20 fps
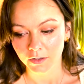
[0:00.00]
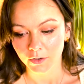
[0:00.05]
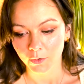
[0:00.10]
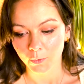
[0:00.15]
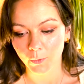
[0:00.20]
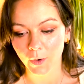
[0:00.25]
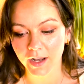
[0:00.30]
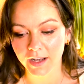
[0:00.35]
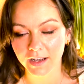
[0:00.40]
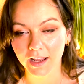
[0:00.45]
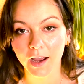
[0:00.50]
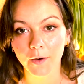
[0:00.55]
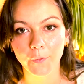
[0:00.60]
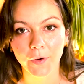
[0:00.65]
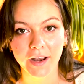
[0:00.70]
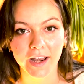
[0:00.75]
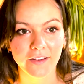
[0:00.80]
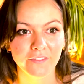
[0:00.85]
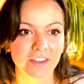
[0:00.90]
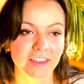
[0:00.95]
when when
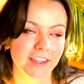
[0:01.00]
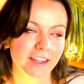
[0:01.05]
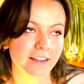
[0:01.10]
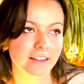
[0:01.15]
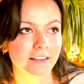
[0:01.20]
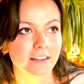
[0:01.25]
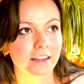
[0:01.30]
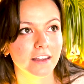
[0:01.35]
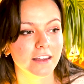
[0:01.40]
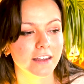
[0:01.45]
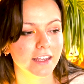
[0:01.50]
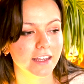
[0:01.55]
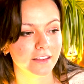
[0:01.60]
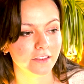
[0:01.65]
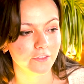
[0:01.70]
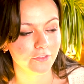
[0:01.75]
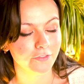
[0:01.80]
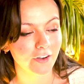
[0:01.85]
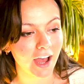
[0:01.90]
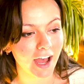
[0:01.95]
everything hit the
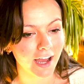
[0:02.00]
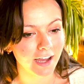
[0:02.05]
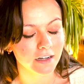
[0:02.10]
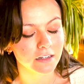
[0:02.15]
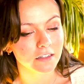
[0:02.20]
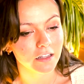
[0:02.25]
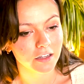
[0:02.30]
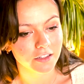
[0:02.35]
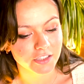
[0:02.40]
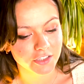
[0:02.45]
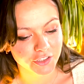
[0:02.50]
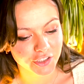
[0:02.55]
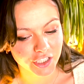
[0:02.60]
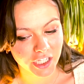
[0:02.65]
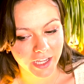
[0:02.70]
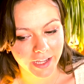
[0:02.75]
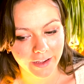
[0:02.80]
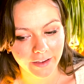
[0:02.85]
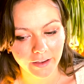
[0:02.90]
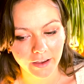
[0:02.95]
fan last
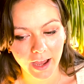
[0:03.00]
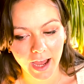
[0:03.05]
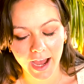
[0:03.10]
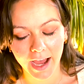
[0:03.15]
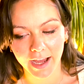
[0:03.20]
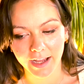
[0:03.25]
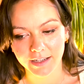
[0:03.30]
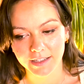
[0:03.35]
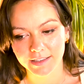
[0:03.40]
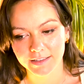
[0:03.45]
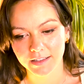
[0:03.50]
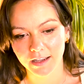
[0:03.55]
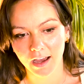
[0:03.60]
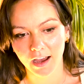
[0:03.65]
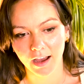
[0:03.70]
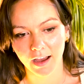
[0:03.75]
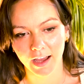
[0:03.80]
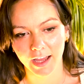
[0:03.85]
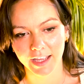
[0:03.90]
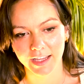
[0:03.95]
year and
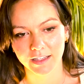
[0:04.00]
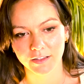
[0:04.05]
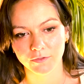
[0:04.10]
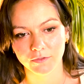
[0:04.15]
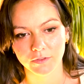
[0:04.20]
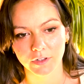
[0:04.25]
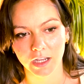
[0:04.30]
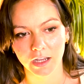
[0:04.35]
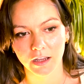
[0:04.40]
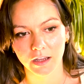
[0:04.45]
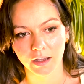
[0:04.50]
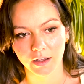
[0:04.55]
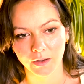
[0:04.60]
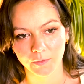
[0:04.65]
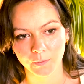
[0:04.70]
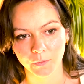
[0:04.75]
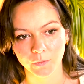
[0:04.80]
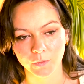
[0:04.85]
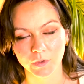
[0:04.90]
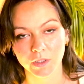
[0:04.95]
I
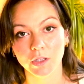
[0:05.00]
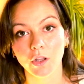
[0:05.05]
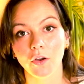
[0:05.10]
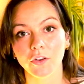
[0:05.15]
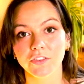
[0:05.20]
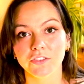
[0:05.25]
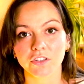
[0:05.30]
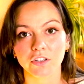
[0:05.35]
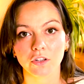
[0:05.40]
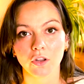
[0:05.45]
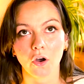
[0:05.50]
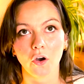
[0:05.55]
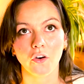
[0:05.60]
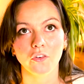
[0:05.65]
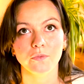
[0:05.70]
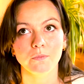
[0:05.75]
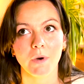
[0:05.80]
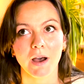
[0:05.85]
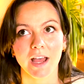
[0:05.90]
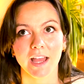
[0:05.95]
um, lost a lot of
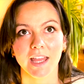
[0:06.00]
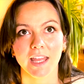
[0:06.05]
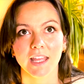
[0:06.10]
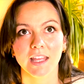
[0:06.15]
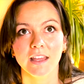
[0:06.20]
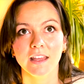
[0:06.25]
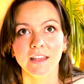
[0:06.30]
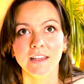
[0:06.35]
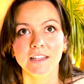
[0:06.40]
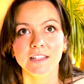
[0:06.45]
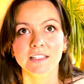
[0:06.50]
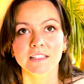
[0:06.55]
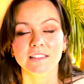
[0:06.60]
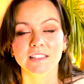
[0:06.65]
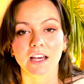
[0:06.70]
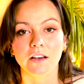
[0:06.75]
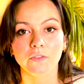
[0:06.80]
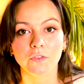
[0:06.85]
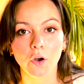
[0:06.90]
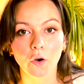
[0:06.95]
my
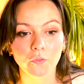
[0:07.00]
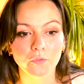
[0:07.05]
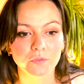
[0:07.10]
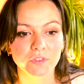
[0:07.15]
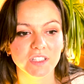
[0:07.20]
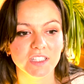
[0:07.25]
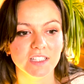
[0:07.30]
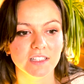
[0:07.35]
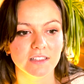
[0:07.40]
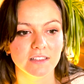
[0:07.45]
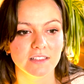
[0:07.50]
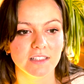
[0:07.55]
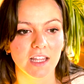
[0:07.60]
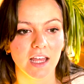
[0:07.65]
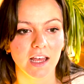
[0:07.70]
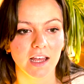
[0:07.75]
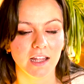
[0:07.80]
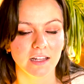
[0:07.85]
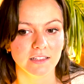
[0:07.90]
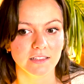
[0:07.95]
self confidence
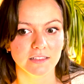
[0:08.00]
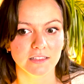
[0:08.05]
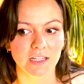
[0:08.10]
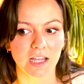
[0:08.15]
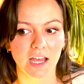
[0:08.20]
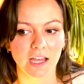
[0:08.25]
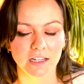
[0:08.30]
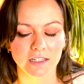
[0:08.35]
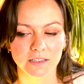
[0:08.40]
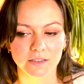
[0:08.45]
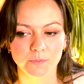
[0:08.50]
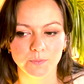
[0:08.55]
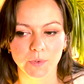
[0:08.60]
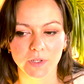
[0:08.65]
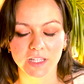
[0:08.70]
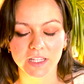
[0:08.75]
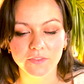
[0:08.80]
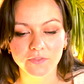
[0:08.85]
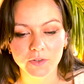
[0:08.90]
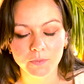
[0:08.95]
and and
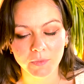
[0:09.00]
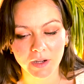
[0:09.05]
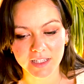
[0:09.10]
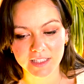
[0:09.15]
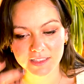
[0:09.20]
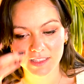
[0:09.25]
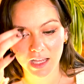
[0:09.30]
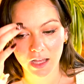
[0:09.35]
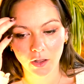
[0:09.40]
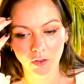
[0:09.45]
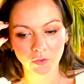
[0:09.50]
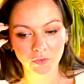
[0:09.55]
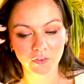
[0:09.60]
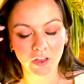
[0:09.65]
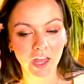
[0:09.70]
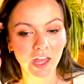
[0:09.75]
belief in myself,